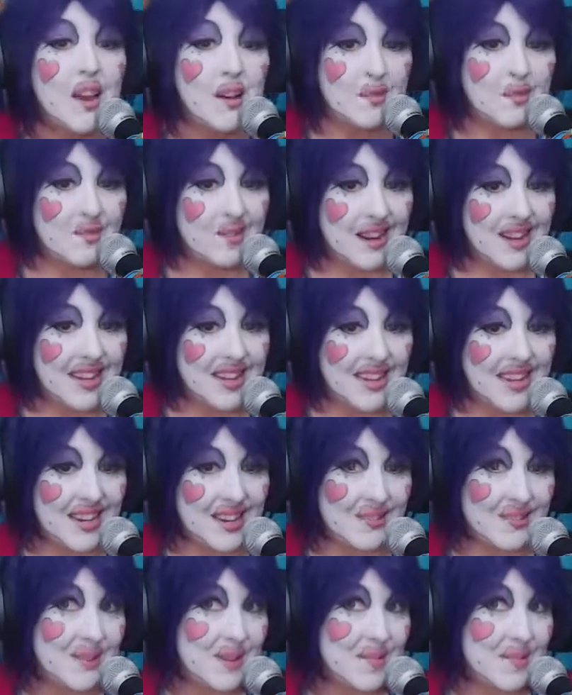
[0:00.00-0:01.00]
Friendly
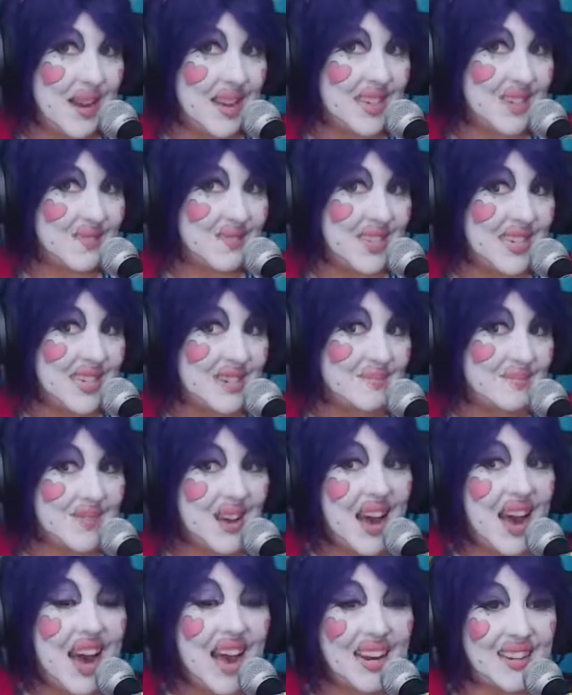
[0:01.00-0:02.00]
robots meet
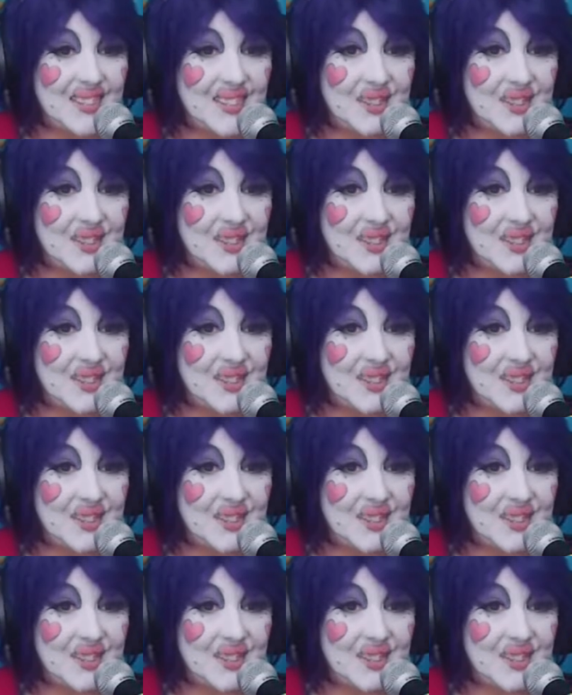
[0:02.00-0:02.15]
bags